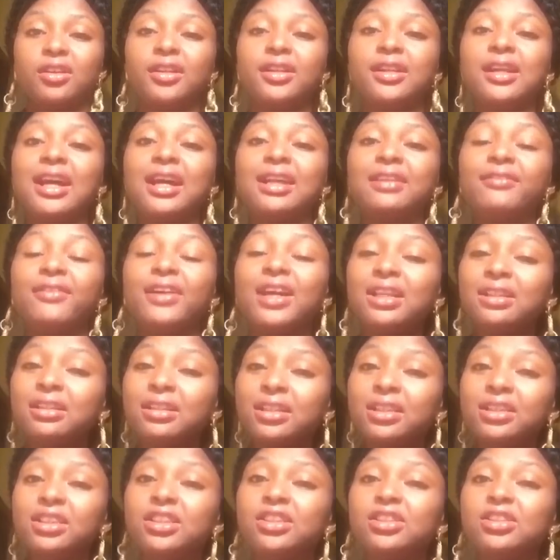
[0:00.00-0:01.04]
The
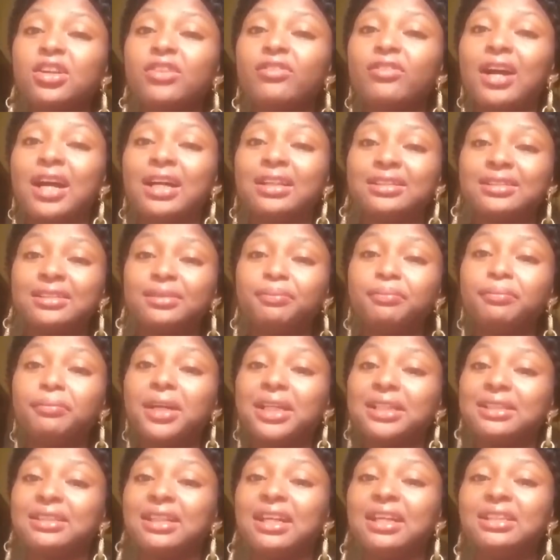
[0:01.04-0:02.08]
advantages of
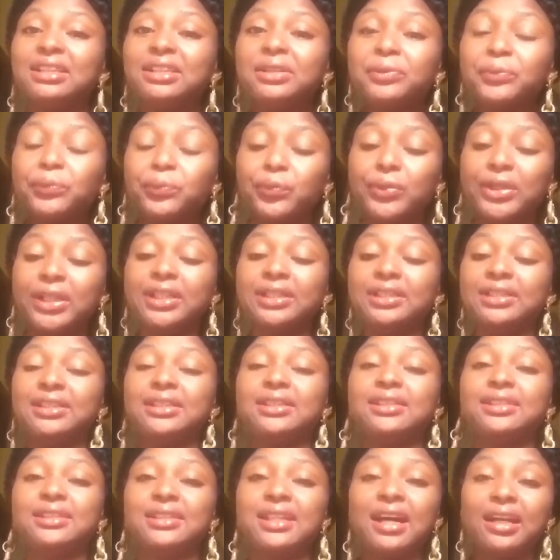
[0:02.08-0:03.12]
massaging breast
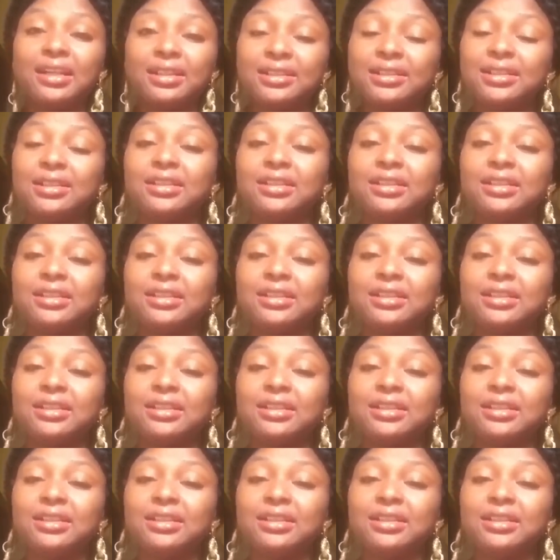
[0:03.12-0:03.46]
is that